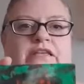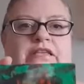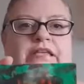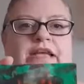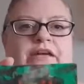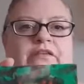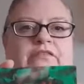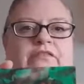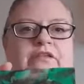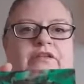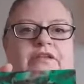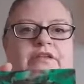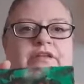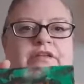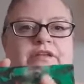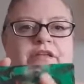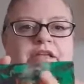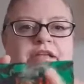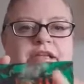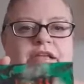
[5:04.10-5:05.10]
Now,
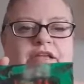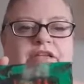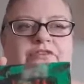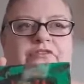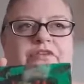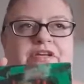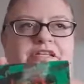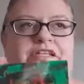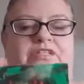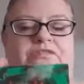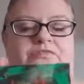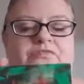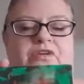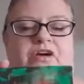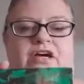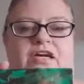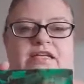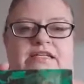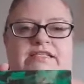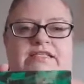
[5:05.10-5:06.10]
the other reason
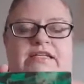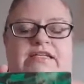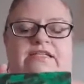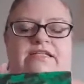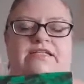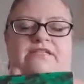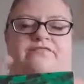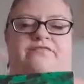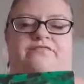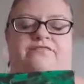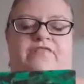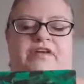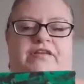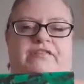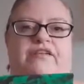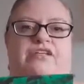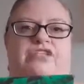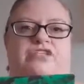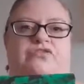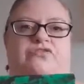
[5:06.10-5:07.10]
why I say it is a
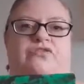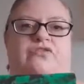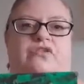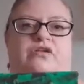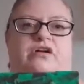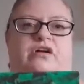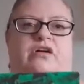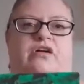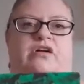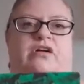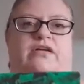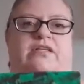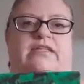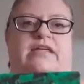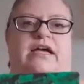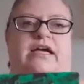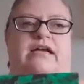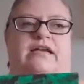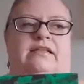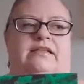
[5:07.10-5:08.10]
very strong card,
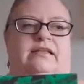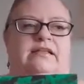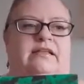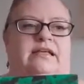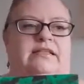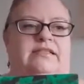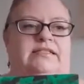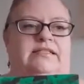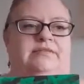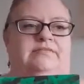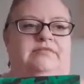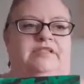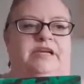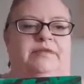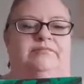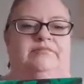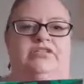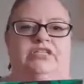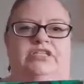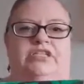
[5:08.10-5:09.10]
and that
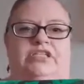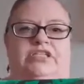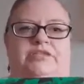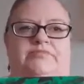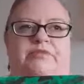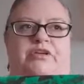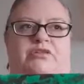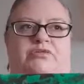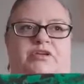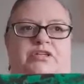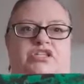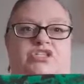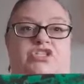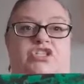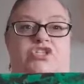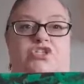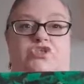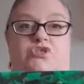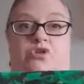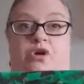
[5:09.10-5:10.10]
September is going to be quite a
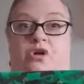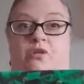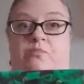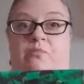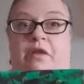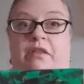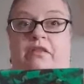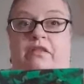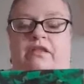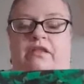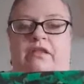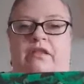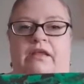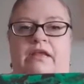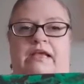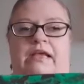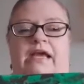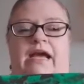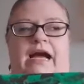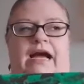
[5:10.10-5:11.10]
strong month,
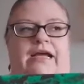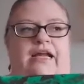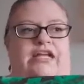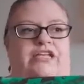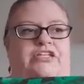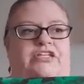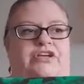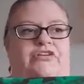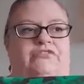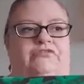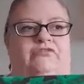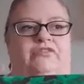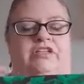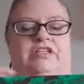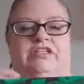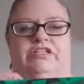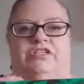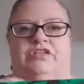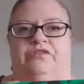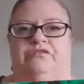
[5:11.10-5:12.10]
and I don't feel
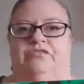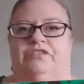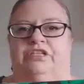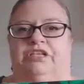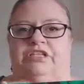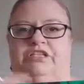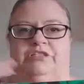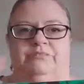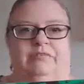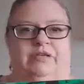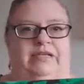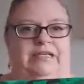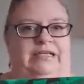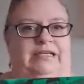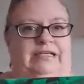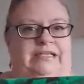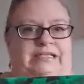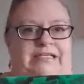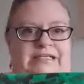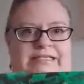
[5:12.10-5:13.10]
as though it's going to be
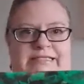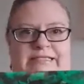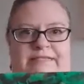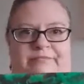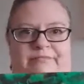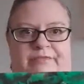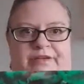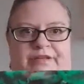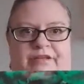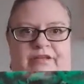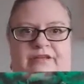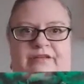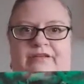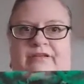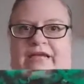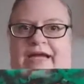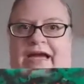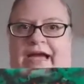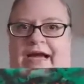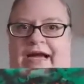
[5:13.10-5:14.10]
easy month
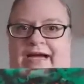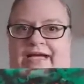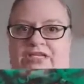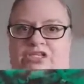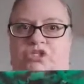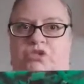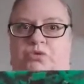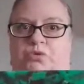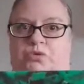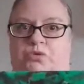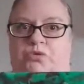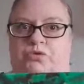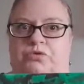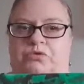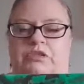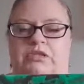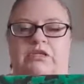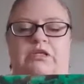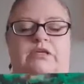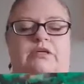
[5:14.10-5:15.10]
at all,
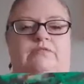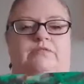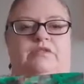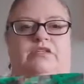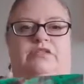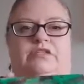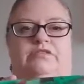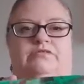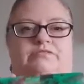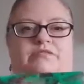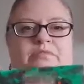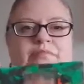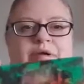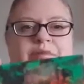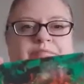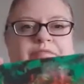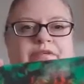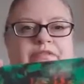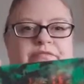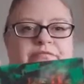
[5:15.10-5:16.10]
because
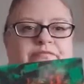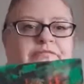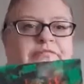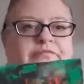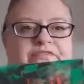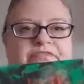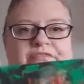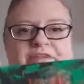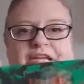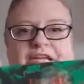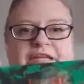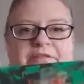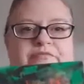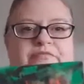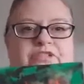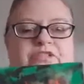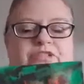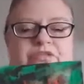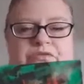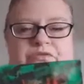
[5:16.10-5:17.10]
remember,
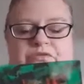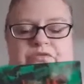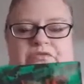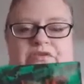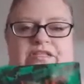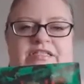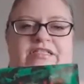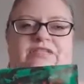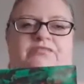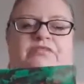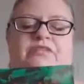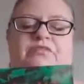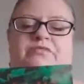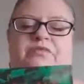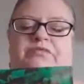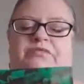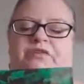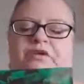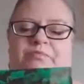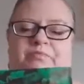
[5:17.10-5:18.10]
flames and all the rest of it,
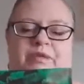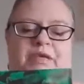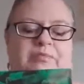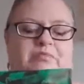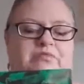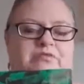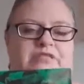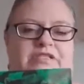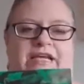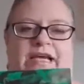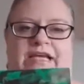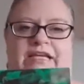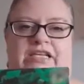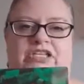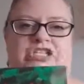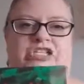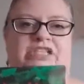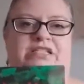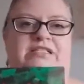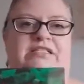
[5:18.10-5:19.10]
we've got people's
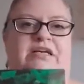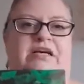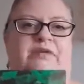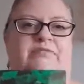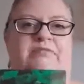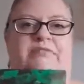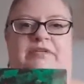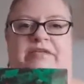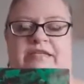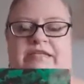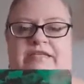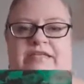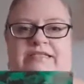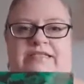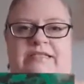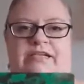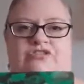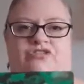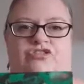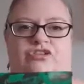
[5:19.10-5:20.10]
energies up,
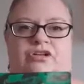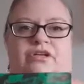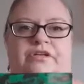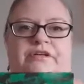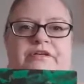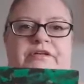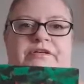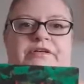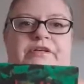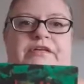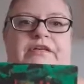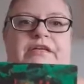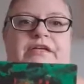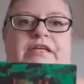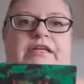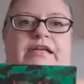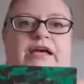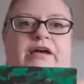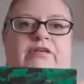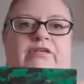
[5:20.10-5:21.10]
etc.
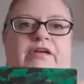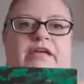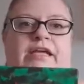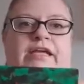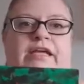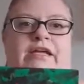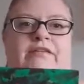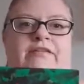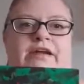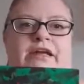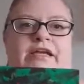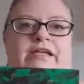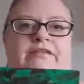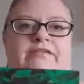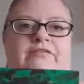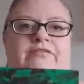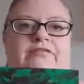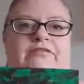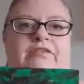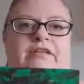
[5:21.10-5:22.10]
Now, here I
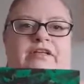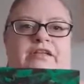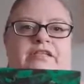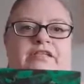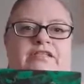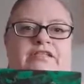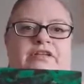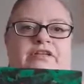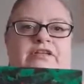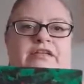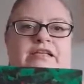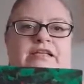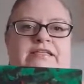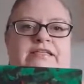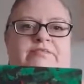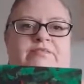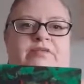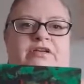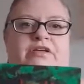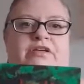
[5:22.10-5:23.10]
feel as though there's a
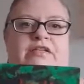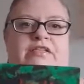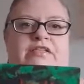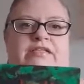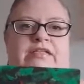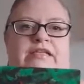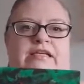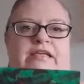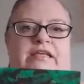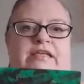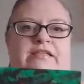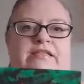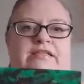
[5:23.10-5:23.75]
person here.